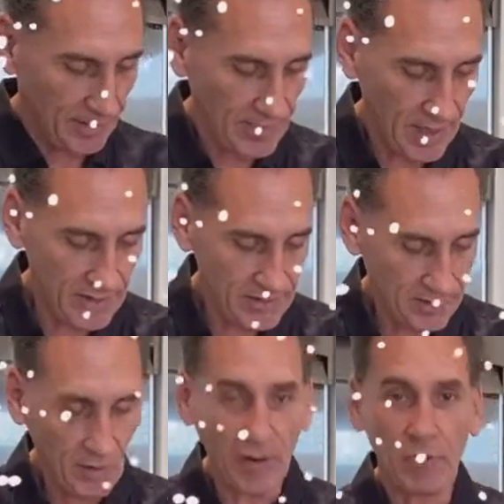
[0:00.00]

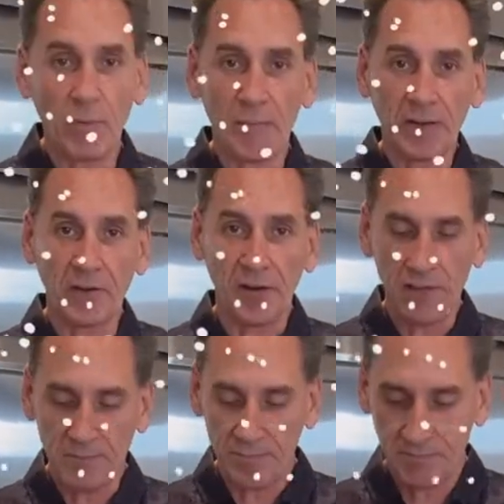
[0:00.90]
Then you have your whipping cream.